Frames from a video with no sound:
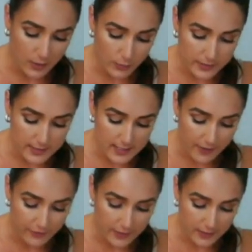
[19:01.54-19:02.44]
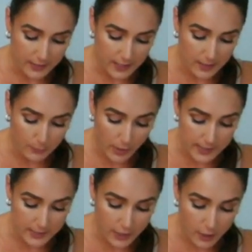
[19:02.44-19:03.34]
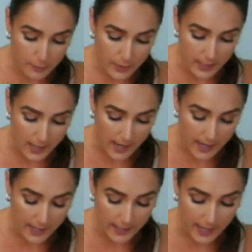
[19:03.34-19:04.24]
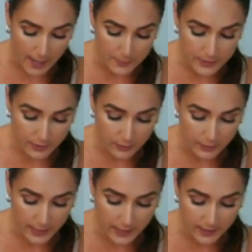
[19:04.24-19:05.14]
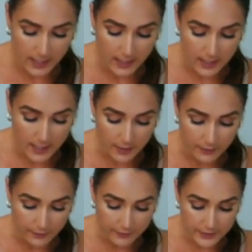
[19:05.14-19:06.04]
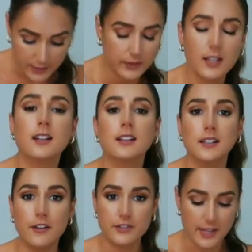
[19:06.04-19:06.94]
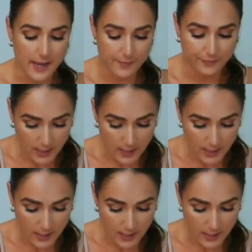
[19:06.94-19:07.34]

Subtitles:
It was definitely pricier, but I absolutely loved that.